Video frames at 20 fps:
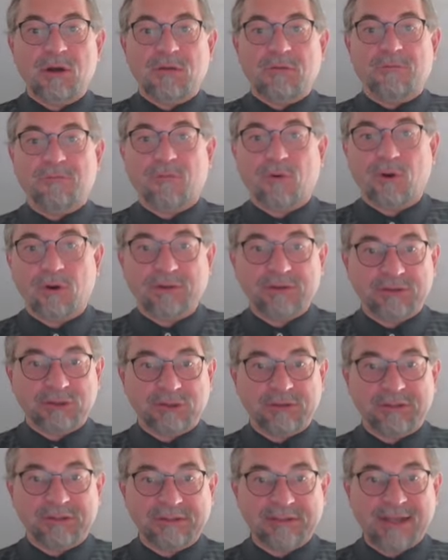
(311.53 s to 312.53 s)
For, so
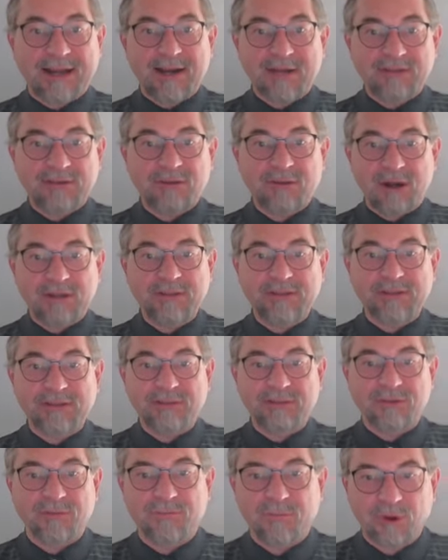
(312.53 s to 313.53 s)
this
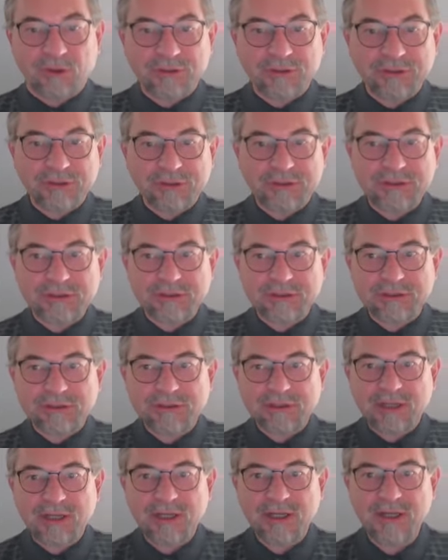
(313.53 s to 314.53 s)
characterizes the
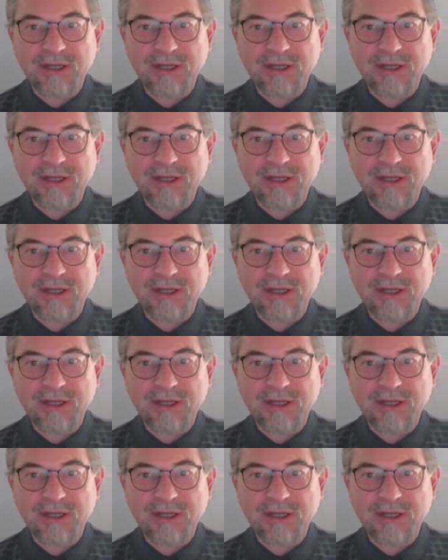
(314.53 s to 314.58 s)
vertices.